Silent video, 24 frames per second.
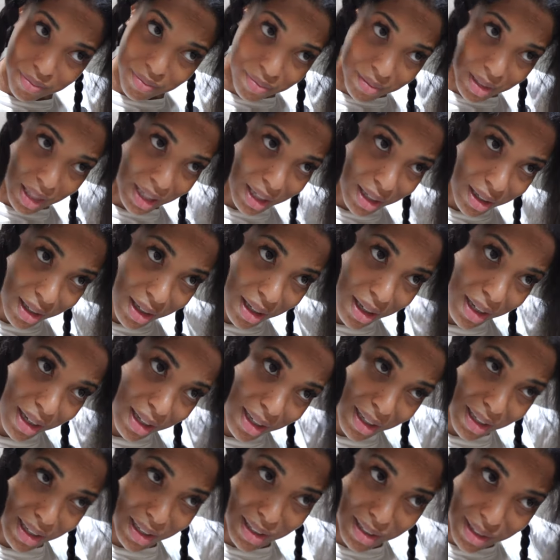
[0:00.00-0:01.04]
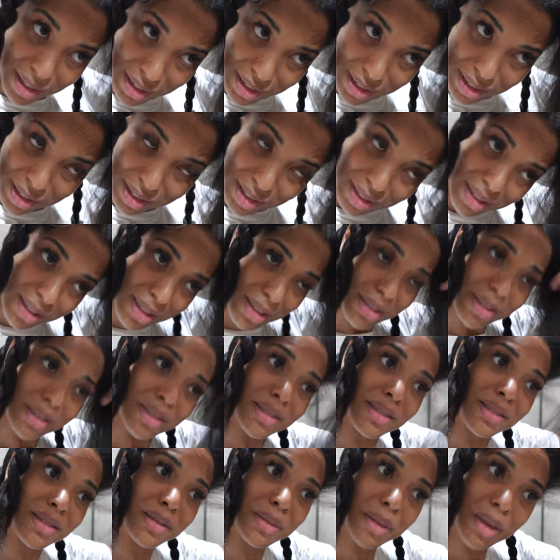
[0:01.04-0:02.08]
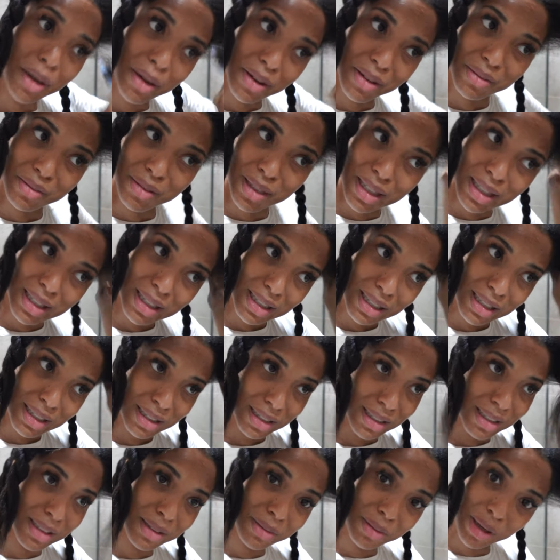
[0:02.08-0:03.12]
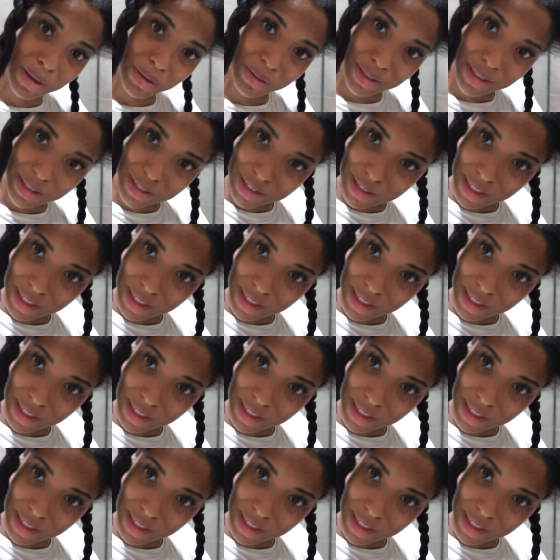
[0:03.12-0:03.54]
Oh my gosh. Oh my god, I'm already